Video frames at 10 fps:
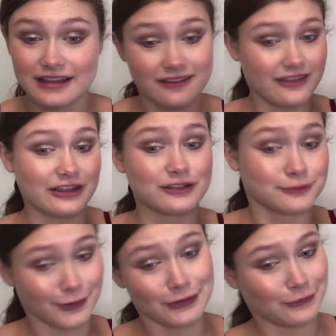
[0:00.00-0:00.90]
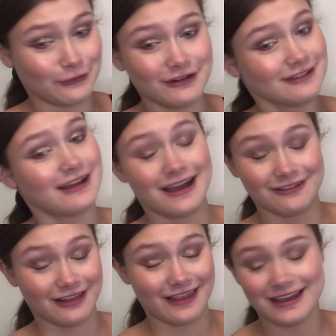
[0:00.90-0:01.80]
Like, it's really cool. I
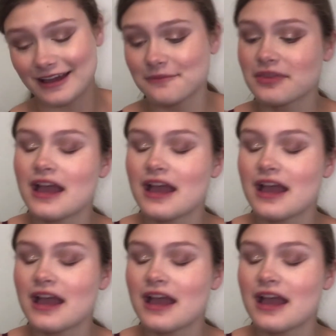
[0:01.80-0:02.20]
really like it.